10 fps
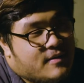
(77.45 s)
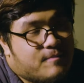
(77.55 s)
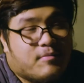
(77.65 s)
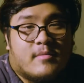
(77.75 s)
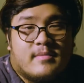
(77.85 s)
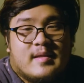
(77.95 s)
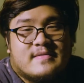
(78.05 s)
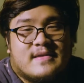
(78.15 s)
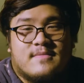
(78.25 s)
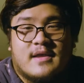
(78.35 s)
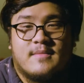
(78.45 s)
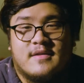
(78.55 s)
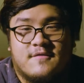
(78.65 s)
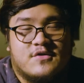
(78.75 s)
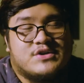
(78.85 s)
Probably sometime in
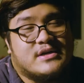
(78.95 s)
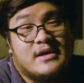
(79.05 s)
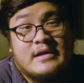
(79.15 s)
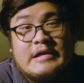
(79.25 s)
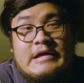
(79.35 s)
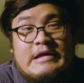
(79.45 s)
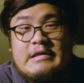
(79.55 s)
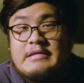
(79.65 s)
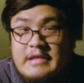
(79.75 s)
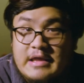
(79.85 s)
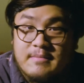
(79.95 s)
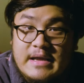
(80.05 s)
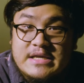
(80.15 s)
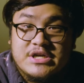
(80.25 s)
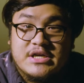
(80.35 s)
the future, it
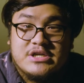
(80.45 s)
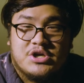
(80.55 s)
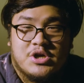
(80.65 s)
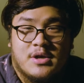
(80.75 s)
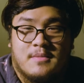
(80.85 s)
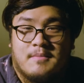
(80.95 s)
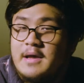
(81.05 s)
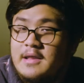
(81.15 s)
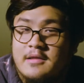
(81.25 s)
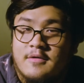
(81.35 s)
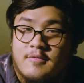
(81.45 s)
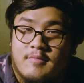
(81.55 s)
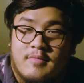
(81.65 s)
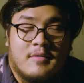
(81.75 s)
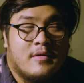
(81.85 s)
might change, but
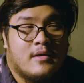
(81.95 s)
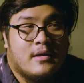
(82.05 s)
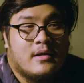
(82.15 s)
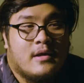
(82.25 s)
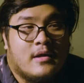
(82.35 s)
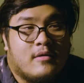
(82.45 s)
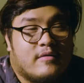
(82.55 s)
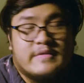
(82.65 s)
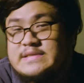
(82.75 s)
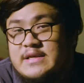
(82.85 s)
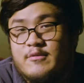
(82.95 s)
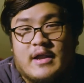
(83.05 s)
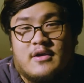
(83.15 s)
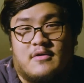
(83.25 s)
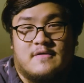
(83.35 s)
we'll see where
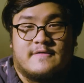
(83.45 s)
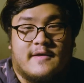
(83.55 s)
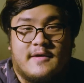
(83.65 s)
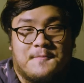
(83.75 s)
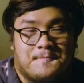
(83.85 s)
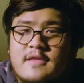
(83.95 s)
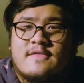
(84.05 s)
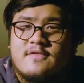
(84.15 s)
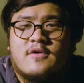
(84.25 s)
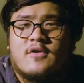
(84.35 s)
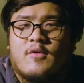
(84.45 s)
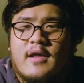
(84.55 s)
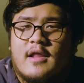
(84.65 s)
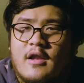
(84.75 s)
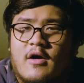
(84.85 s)
it goes, huh? This took
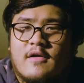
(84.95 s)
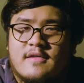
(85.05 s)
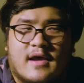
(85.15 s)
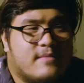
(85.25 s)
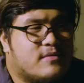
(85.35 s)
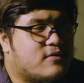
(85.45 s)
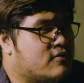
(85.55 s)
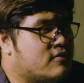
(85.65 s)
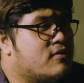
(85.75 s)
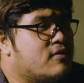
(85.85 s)
quite a long time to